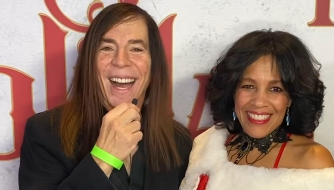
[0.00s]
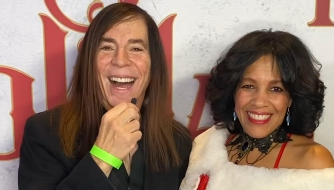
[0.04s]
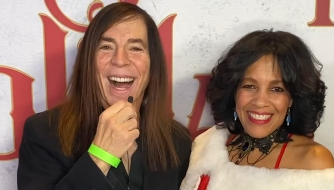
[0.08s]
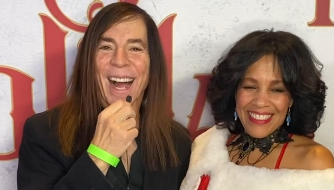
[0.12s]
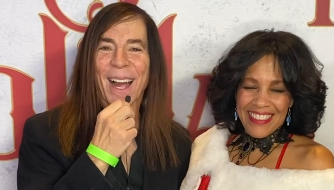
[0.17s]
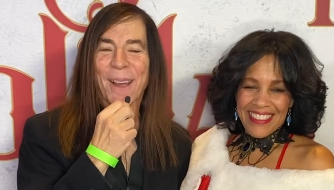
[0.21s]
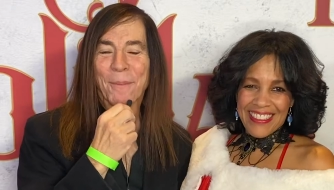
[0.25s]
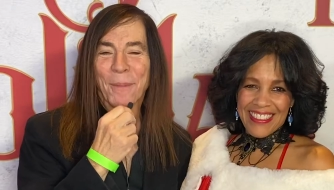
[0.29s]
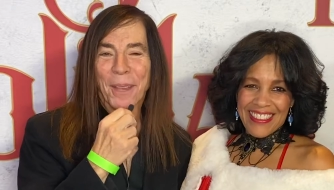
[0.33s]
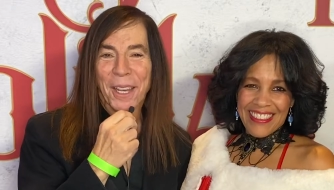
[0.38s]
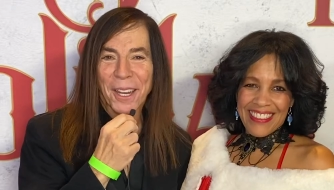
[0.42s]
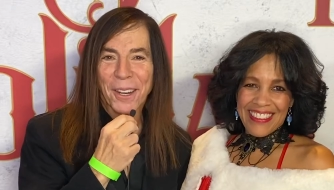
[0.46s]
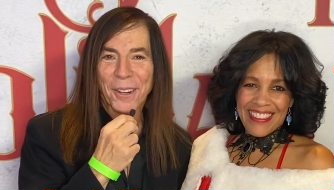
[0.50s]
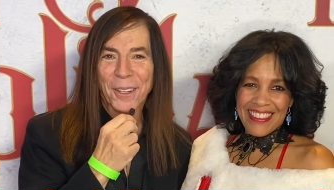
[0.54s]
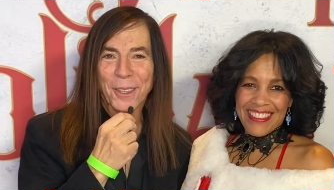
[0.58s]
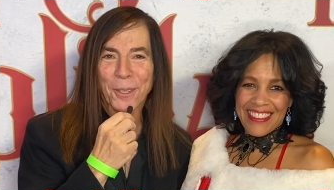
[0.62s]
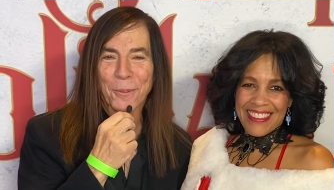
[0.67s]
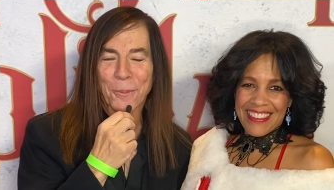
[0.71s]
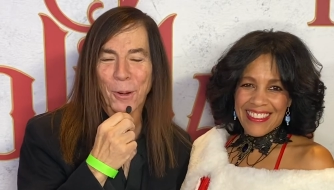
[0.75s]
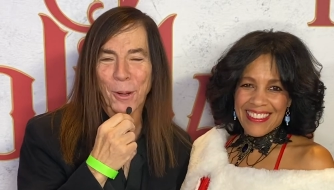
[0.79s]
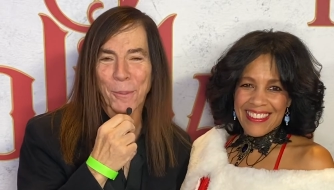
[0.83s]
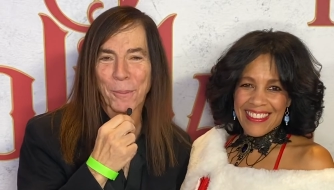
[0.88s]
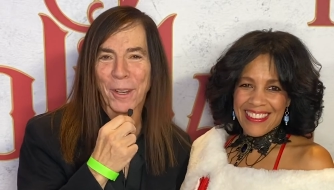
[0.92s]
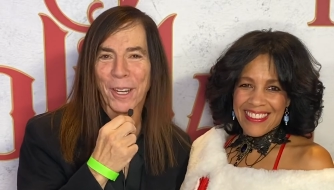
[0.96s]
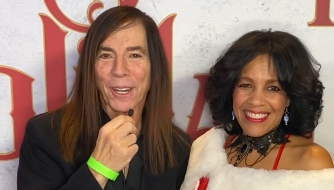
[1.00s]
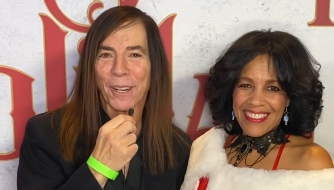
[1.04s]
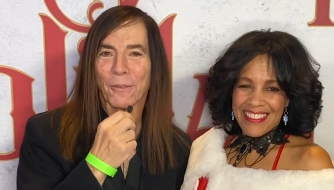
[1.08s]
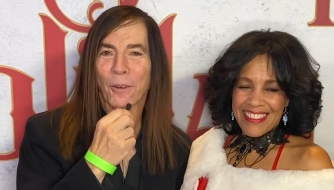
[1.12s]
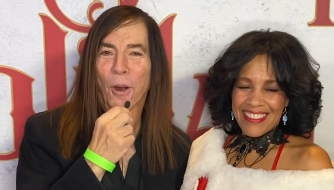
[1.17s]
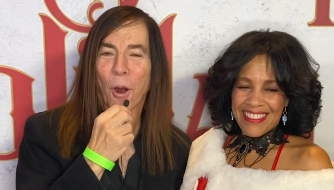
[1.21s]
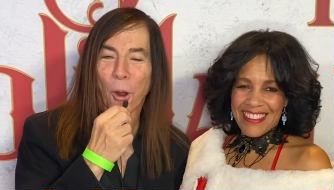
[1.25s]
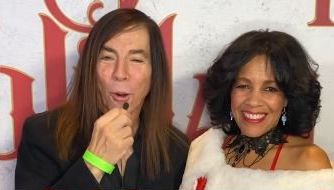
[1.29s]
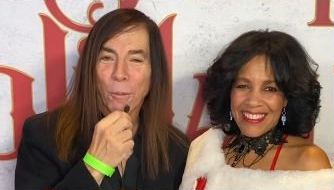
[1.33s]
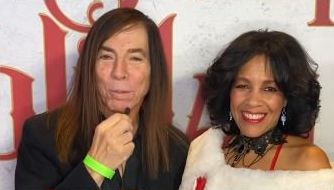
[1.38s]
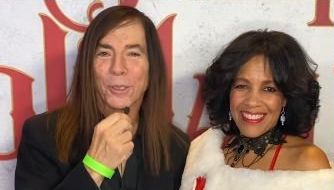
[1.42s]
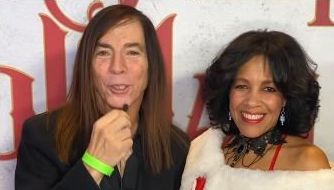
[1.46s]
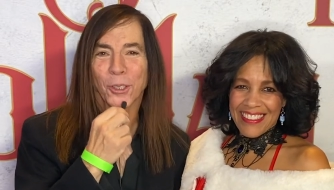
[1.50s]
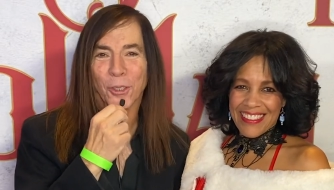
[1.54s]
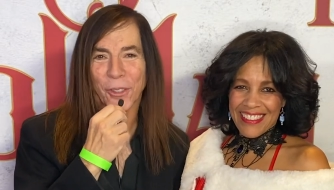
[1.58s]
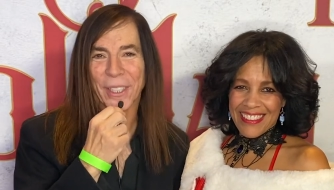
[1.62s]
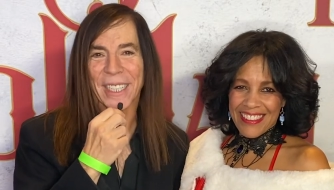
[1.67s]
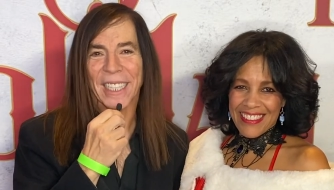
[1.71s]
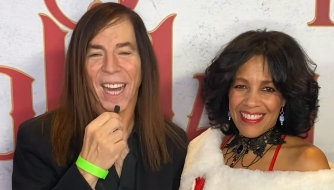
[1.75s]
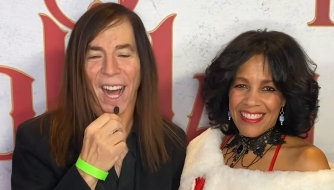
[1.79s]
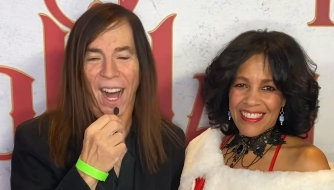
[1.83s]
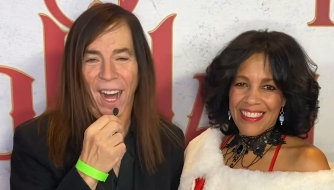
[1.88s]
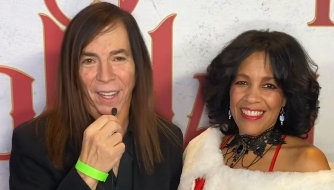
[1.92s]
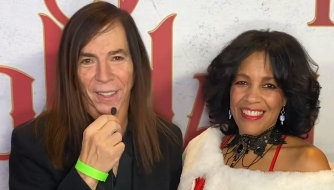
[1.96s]
Speaker 1: I'm here at the premiere of Hope Street
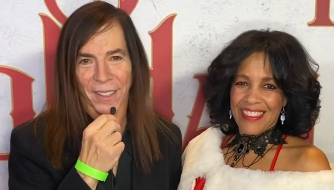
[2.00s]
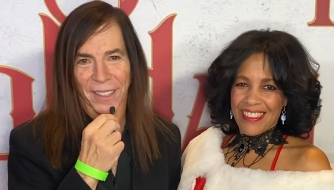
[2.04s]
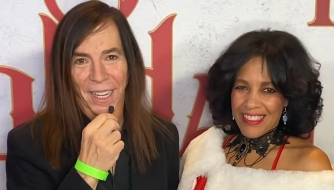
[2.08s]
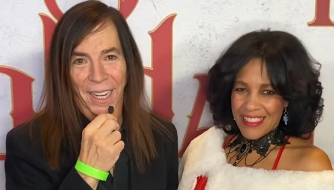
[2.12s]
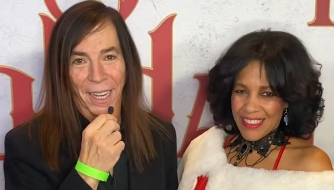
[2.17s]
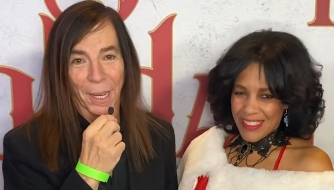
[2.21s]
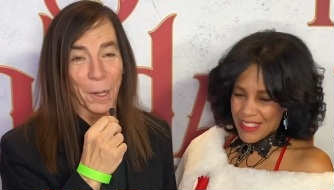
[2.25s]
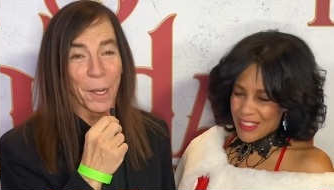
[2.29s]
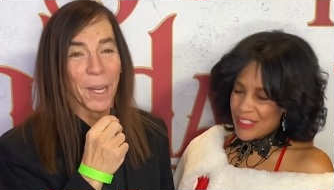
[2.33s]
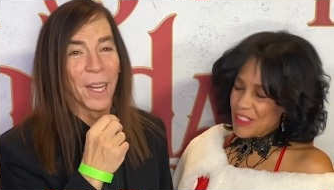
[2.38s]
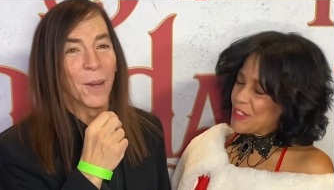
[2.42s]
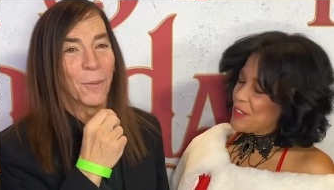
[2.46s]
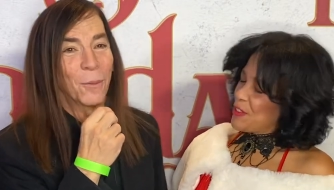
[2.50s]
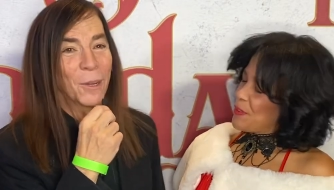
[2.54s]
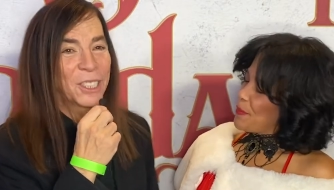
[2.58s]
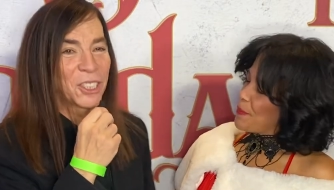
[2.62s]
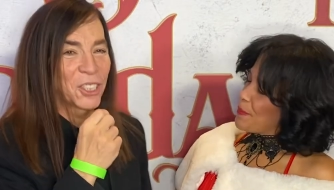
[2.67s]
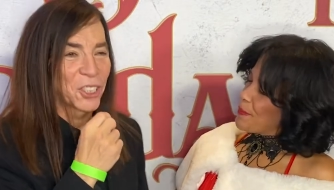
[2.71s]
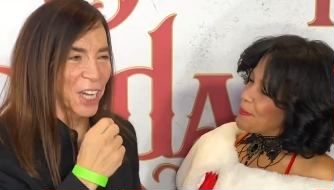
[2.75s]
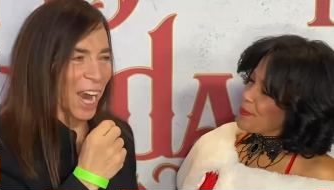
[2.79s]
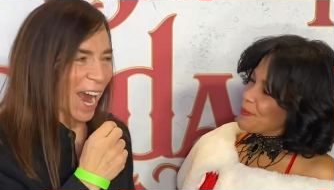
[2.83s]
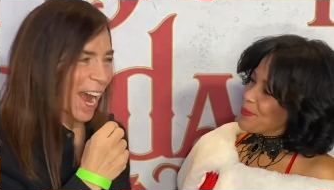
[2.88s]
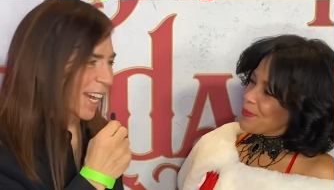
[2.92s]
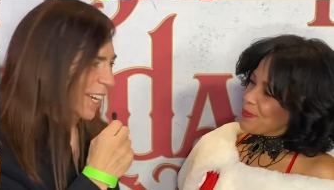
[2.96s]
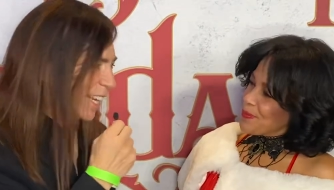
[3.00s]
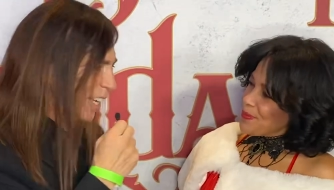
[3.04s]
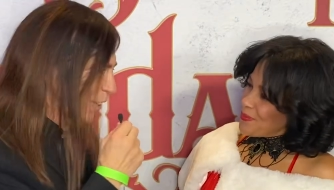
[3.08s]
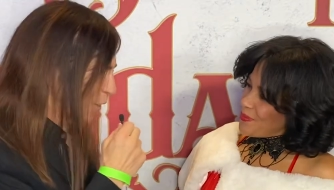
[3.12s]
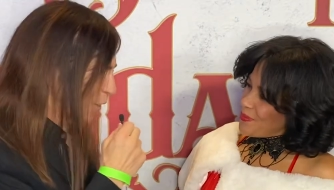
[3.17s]
Holiday with Jackie